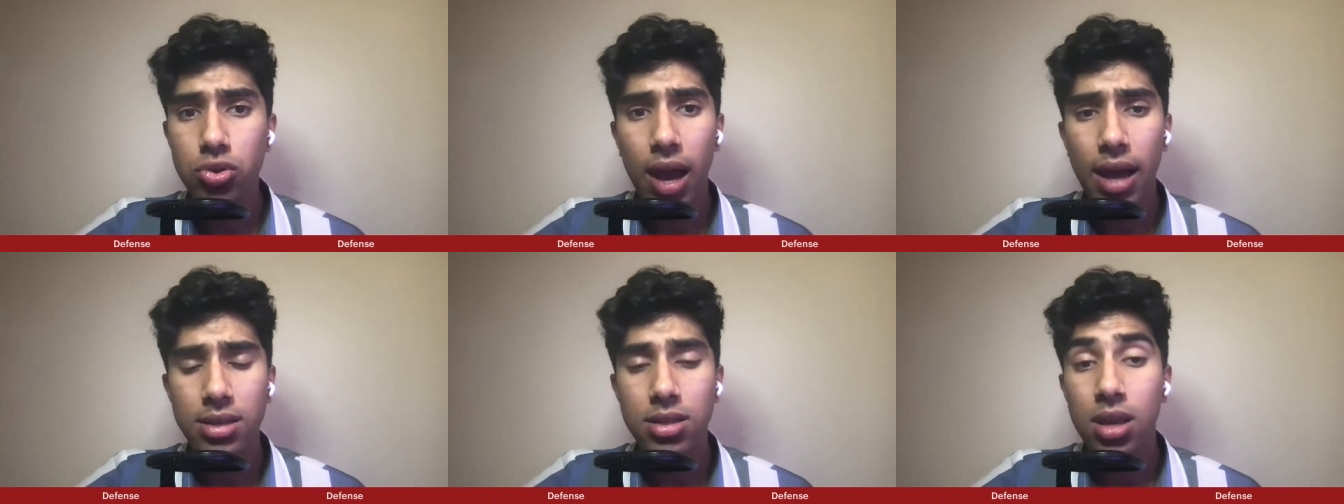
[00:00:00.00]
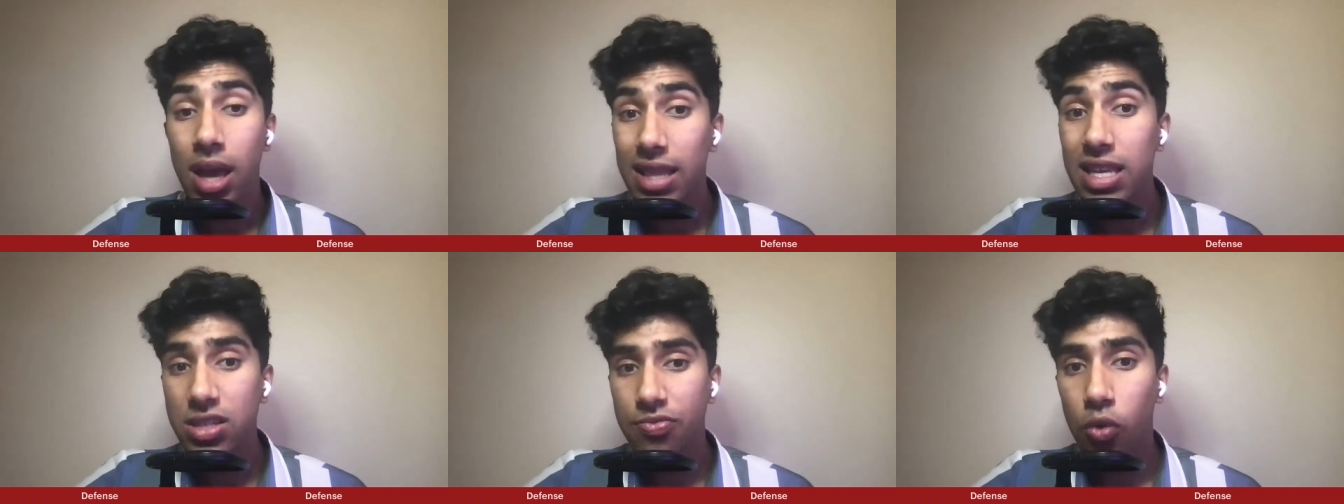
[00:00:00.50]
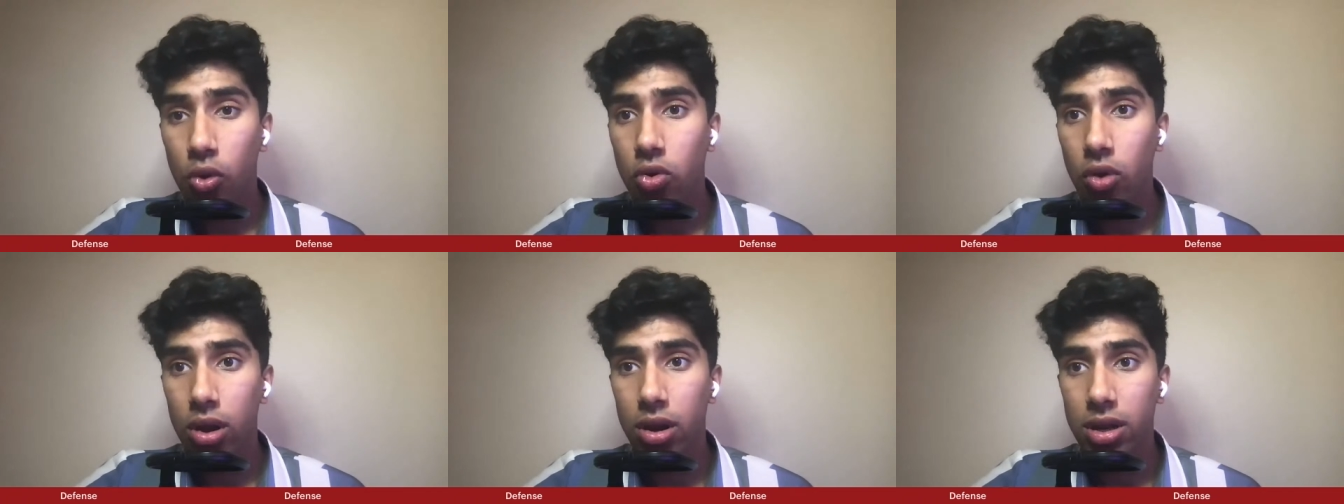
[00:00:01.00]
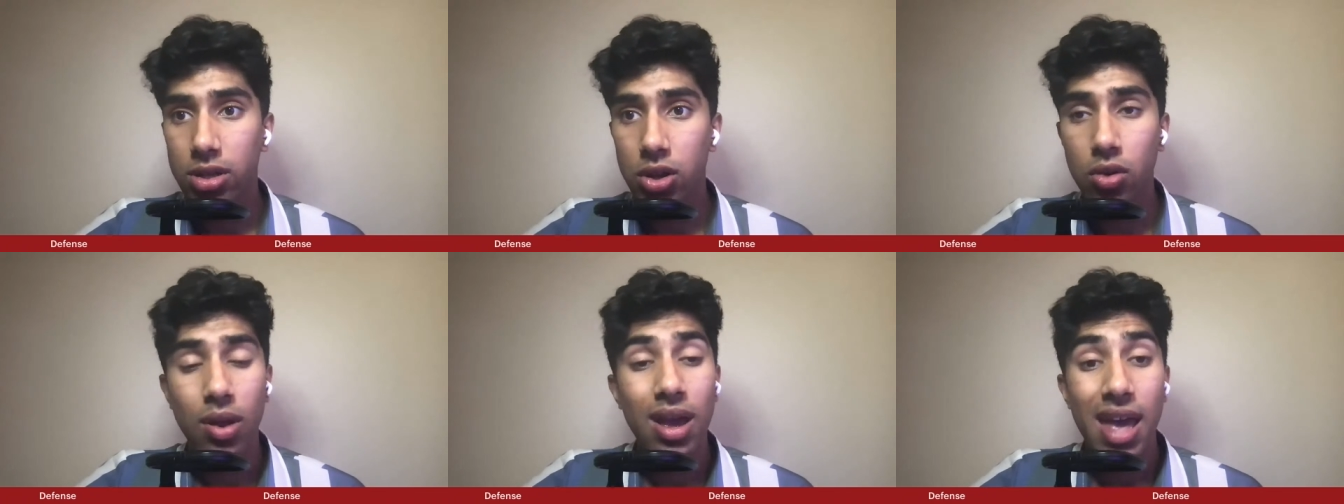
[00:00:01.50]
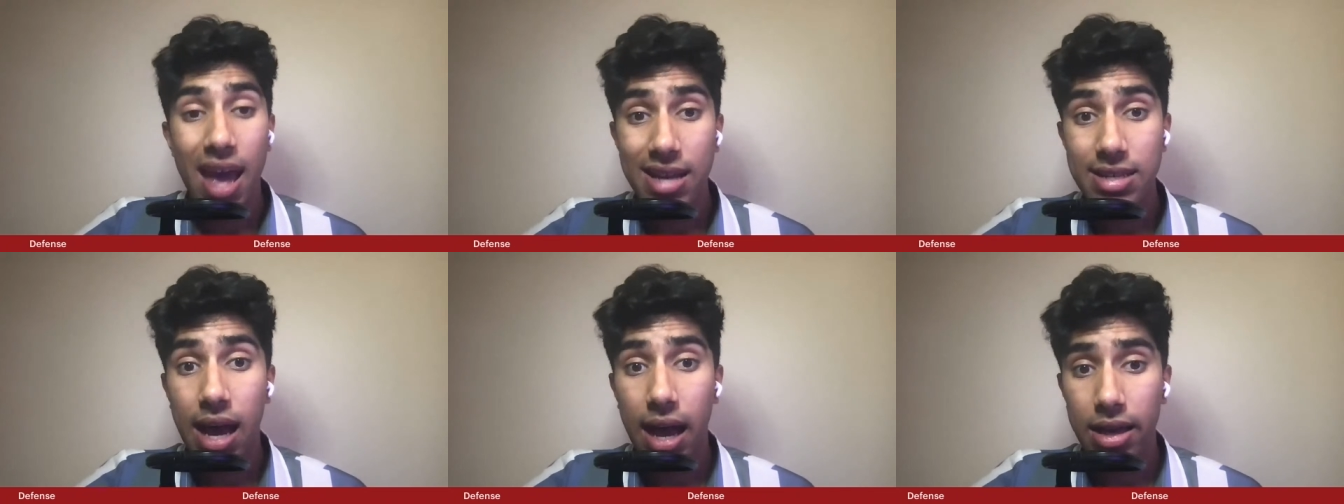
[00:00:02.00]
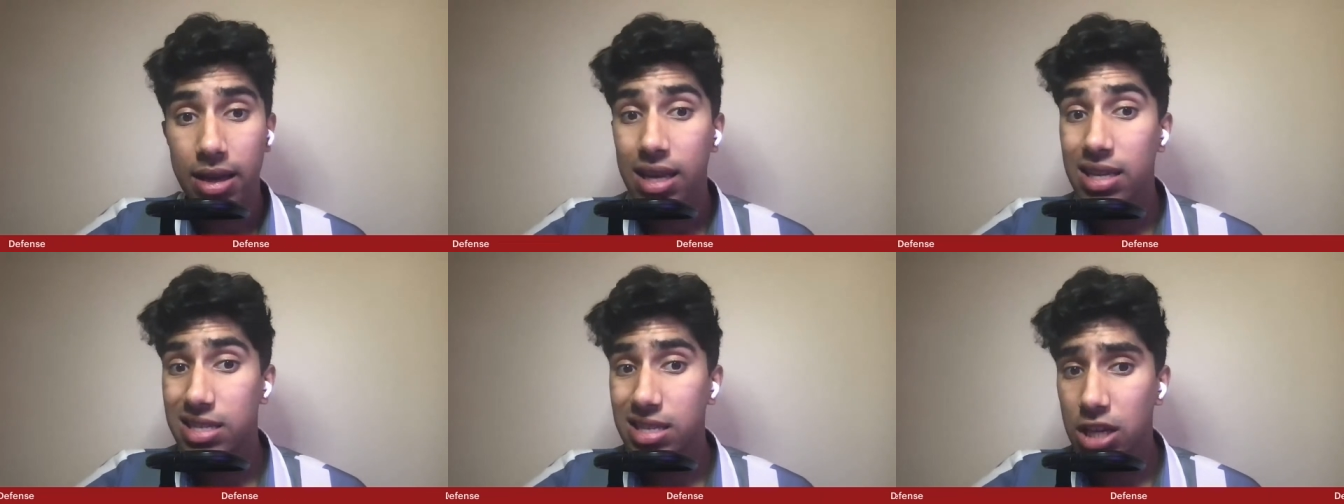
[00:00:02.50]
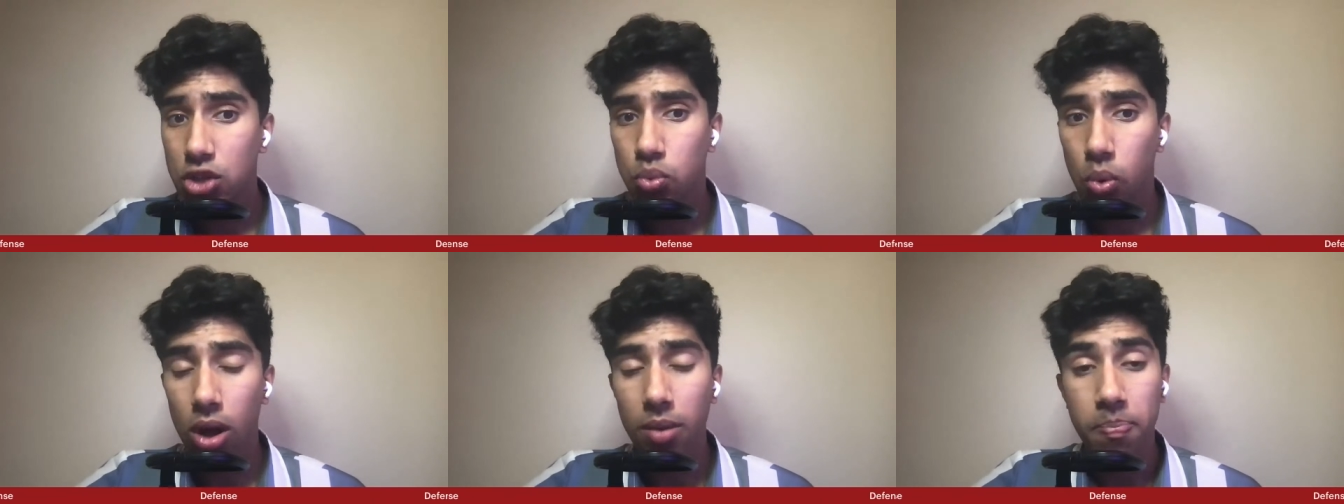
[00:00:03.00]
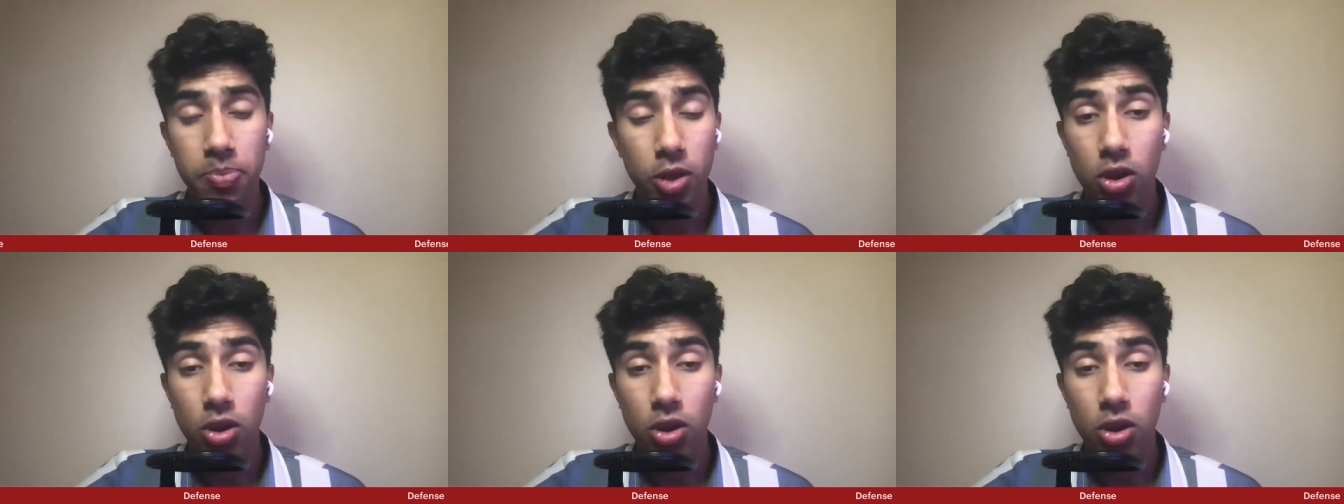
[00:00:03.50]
two guys, at least Forkrun on his own, has height. He's 6'1".